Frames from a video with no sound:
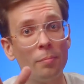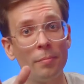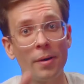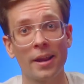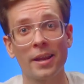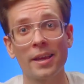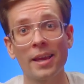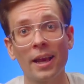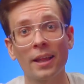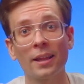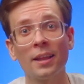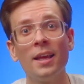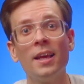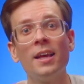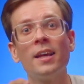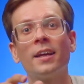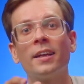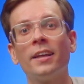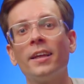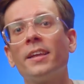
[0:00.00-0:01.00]
better yet,
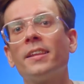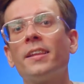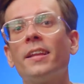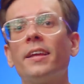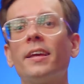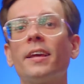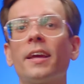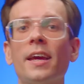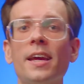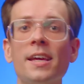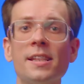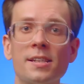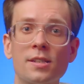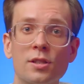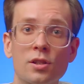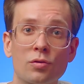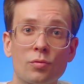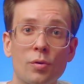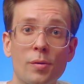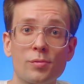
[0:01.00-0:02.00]
click the link in the
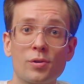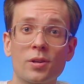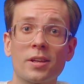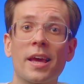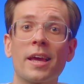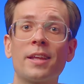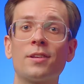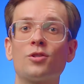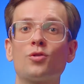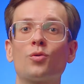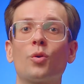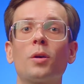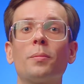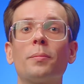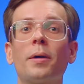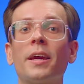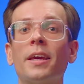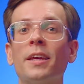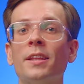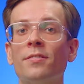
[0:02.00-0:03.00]
description and join
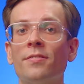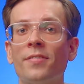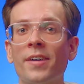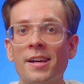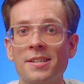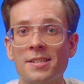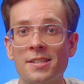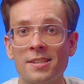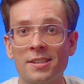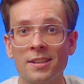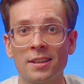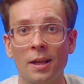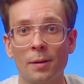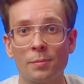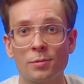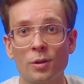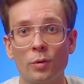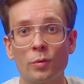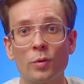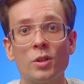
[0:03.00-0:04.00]
my Investors Club
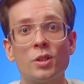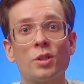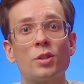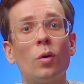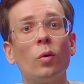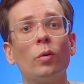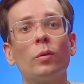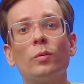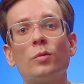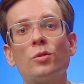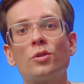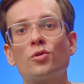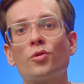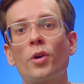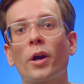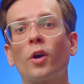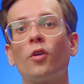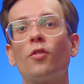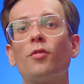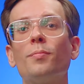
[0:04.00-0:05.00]
so you don't lose
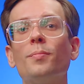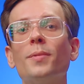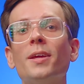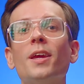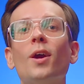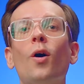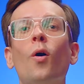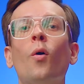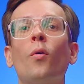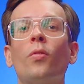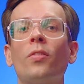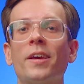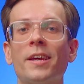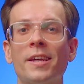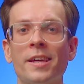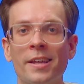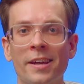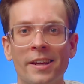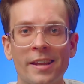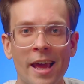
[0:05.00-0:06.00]
track of me on the
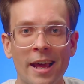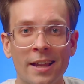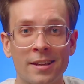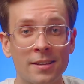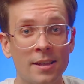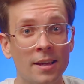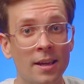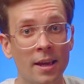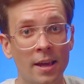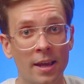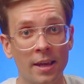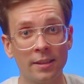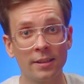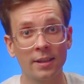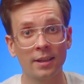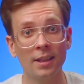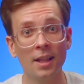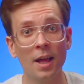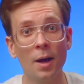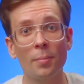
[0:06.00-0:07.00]
internet. In the
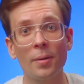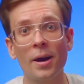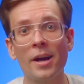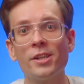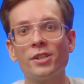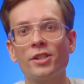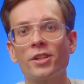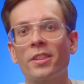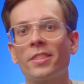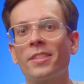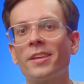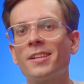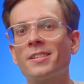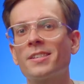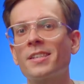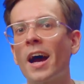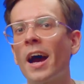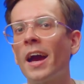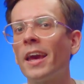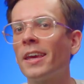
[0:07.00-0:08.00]
club, I share
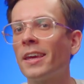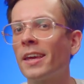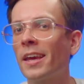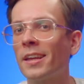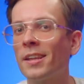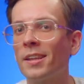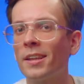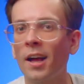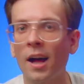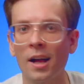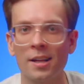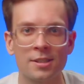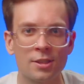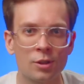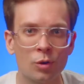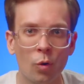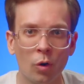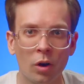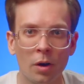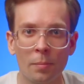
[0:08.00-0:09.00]
things I cannot
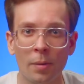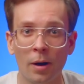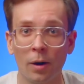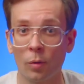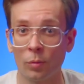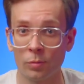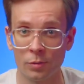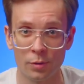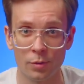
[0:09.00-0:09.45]
talk about on